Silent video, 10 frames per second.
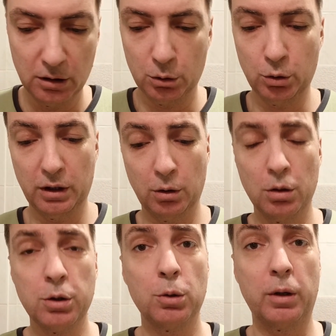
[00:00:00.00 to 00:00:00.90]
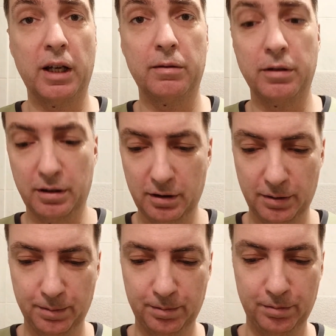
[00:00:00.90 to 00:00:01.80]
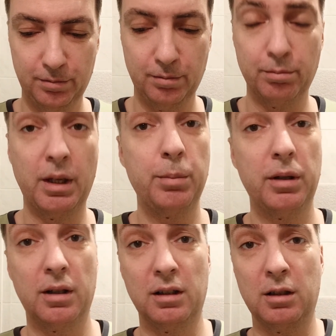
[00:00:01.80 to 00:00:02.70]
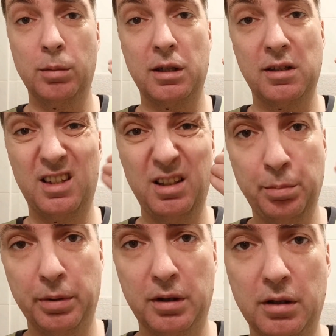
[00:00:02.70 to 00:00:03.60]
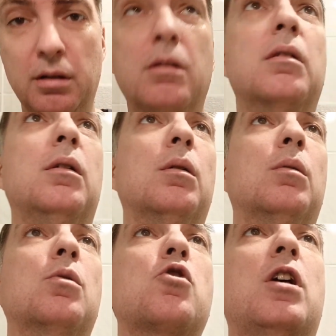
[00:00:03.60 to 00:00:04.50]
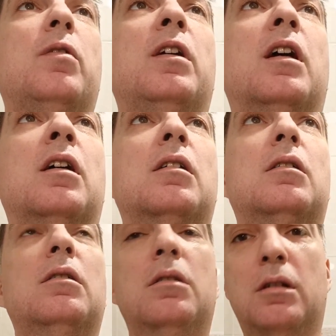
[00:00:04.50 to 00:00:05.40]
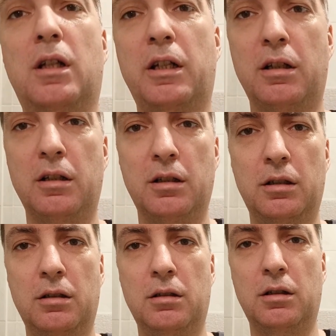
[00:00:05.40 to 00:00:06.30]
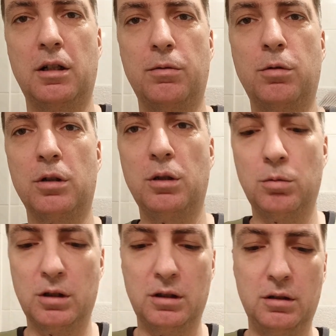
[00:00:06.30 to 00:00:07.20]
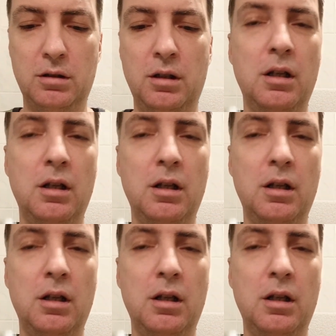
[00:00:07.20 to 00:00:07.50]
Do they also have maybe a little bit steeper, shaving angle like R41?